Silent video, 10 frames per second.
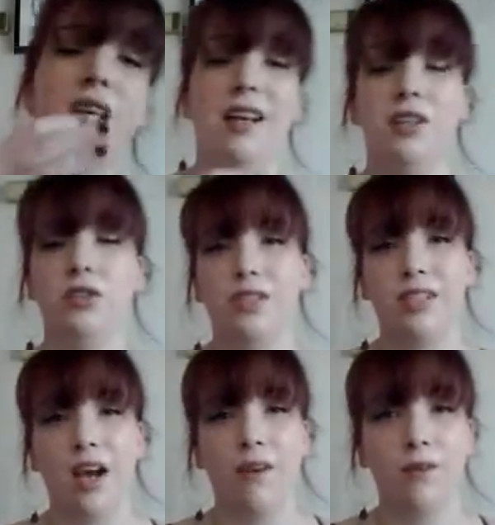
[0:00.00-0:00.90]
and it'll
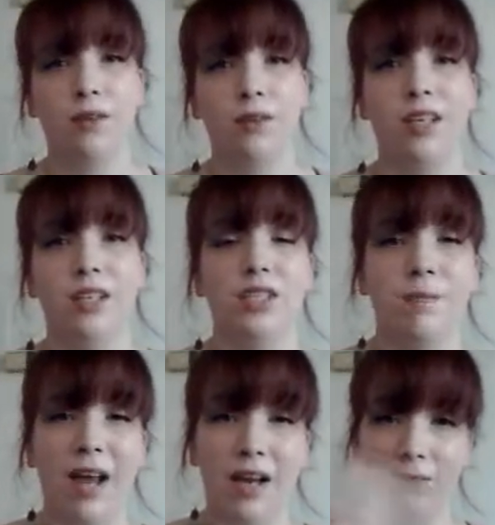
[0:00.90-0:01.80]
just
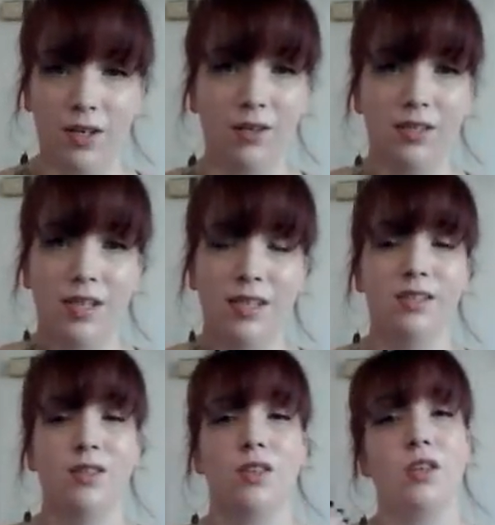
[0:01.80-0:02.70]
mattify your
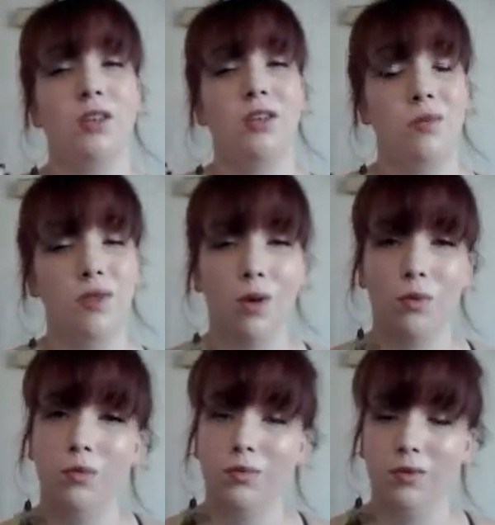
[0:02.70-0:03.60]
skin so that you
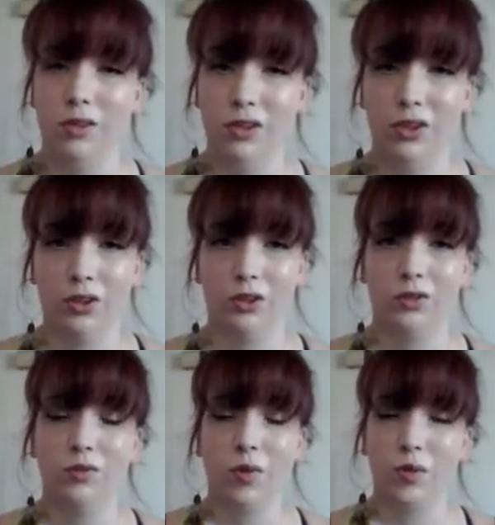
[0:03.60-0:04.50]
don't look
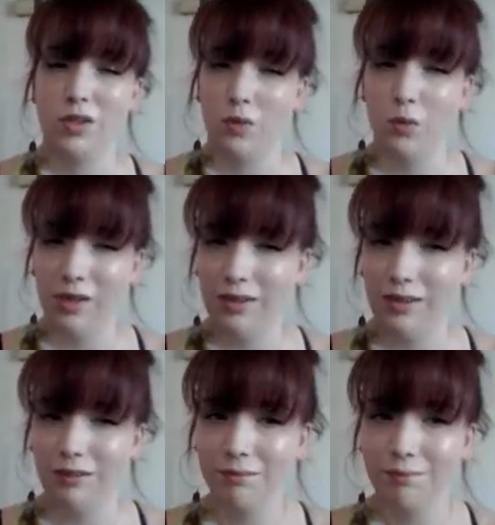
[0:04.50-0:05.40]
gross and
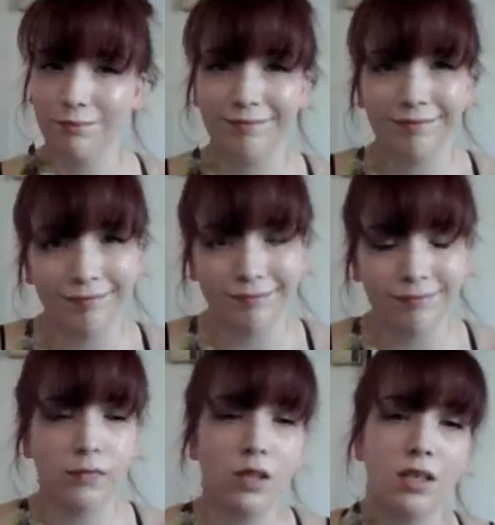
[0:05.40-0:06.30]
oily.
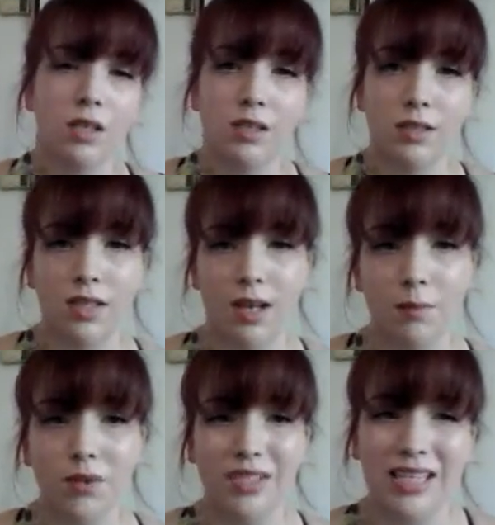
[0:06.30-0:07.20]
It's kind of
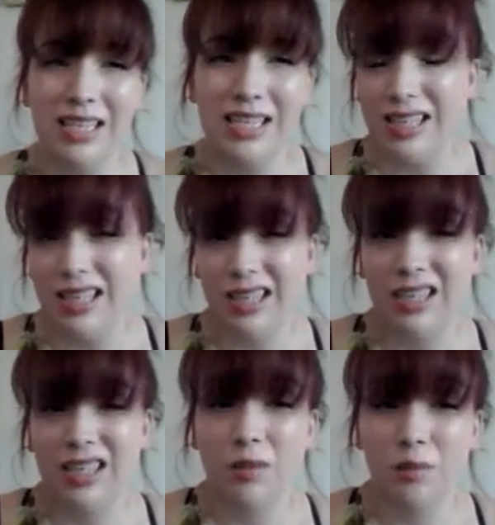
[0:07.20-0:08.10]

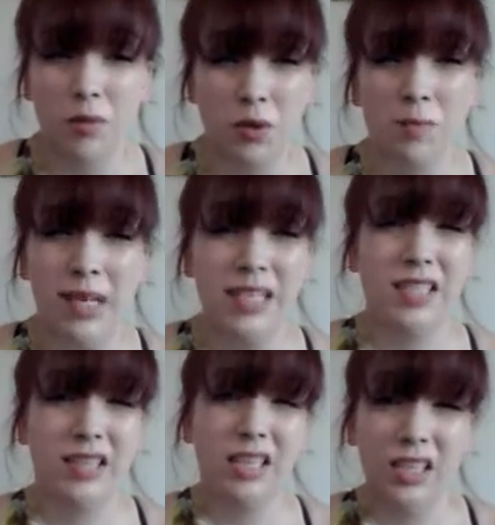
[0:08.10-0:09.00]
the most
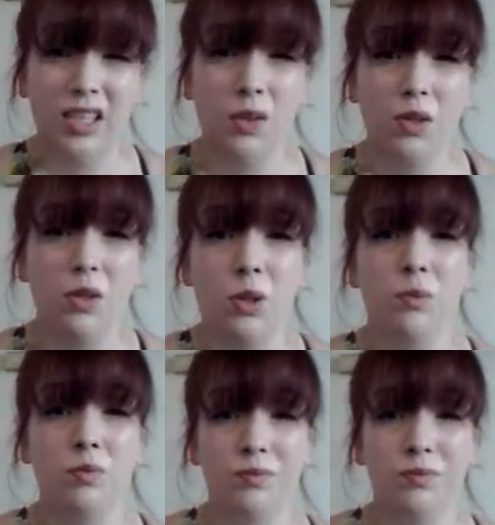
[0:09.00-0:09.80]
basic thing that you can do.